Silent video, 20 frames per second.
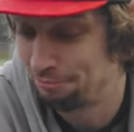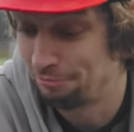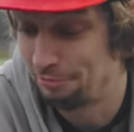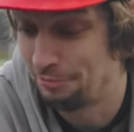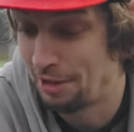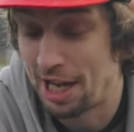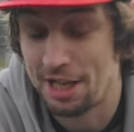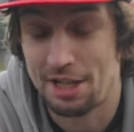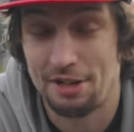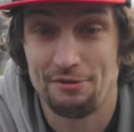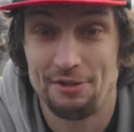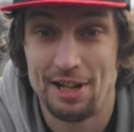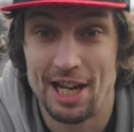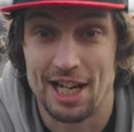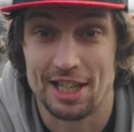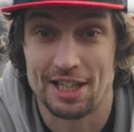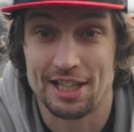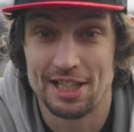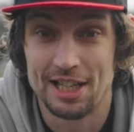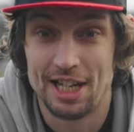And that's a
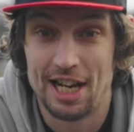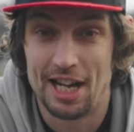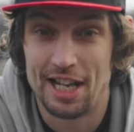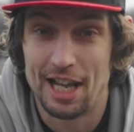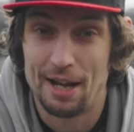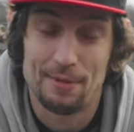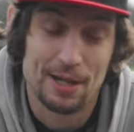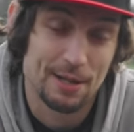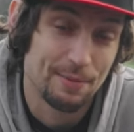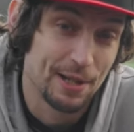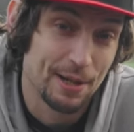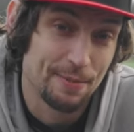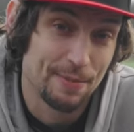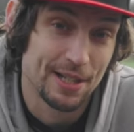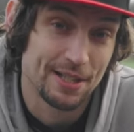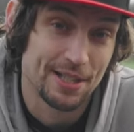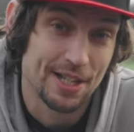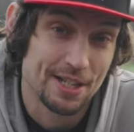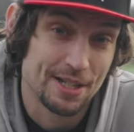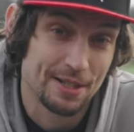fact. And that might be a
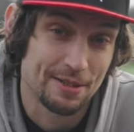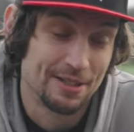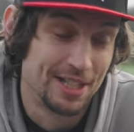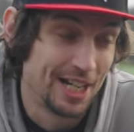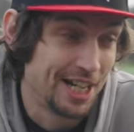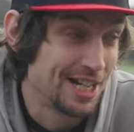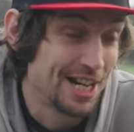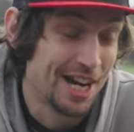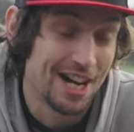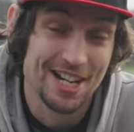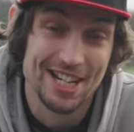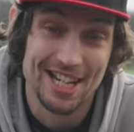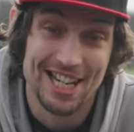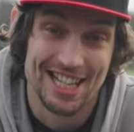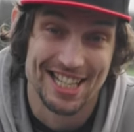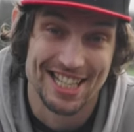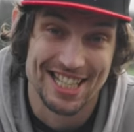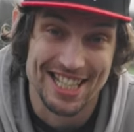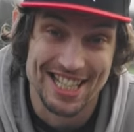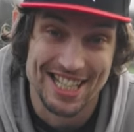bit
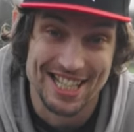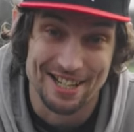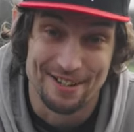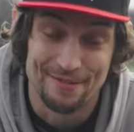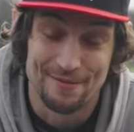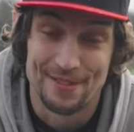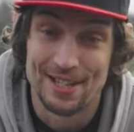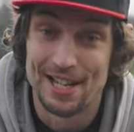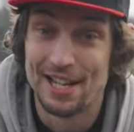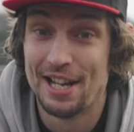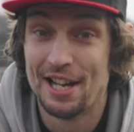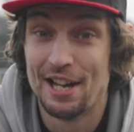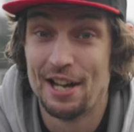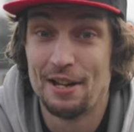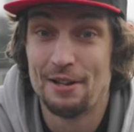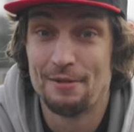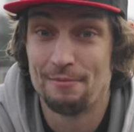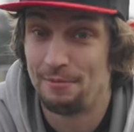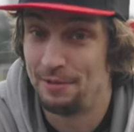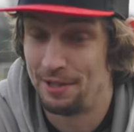disheartening to some.
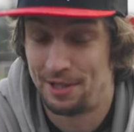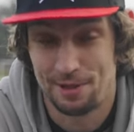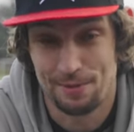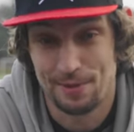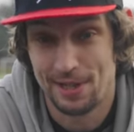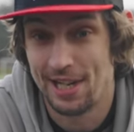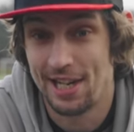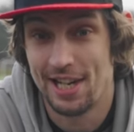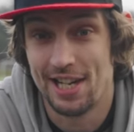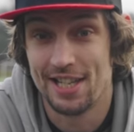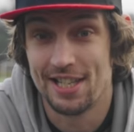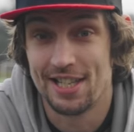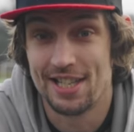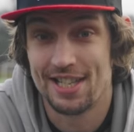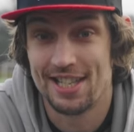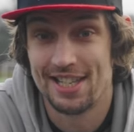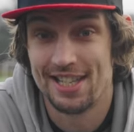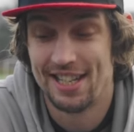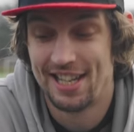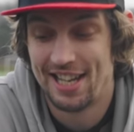It's the way it
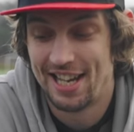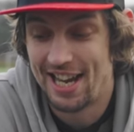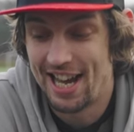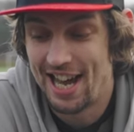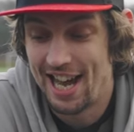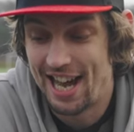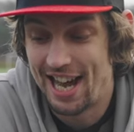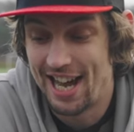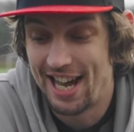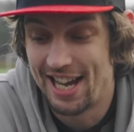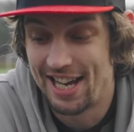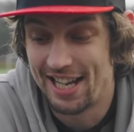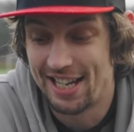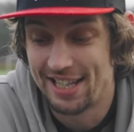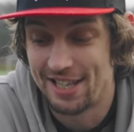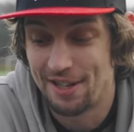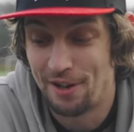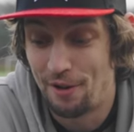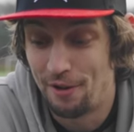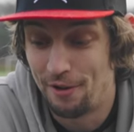is.
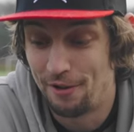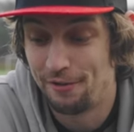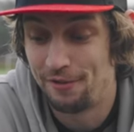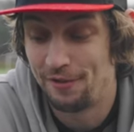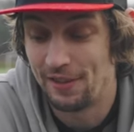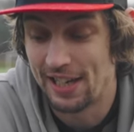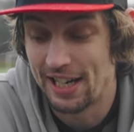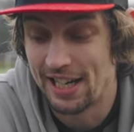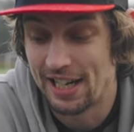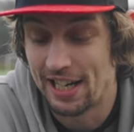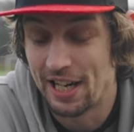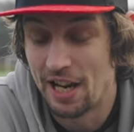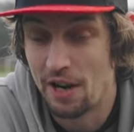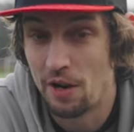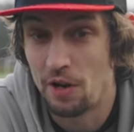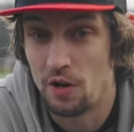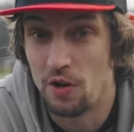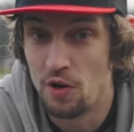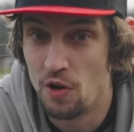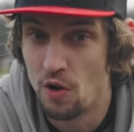And hopefully
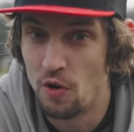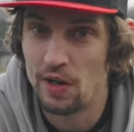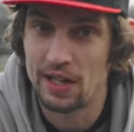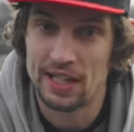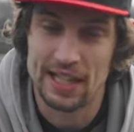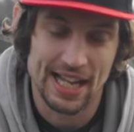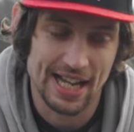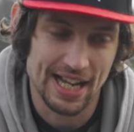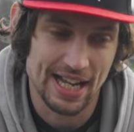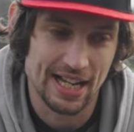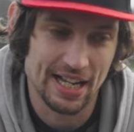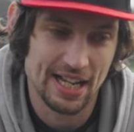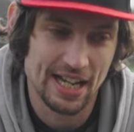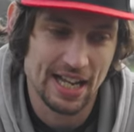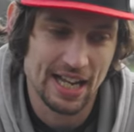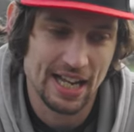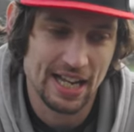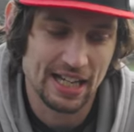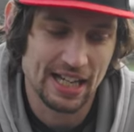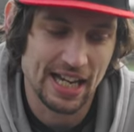knowing that
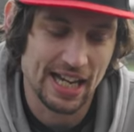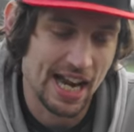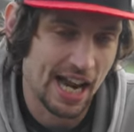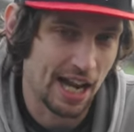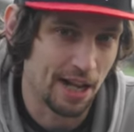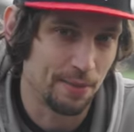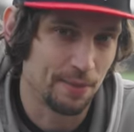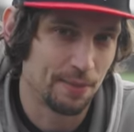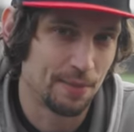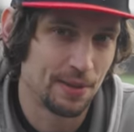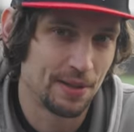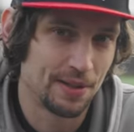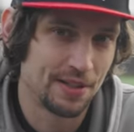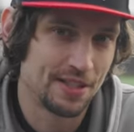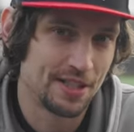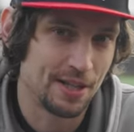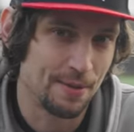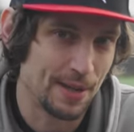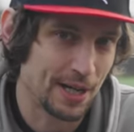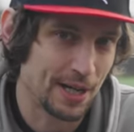can help to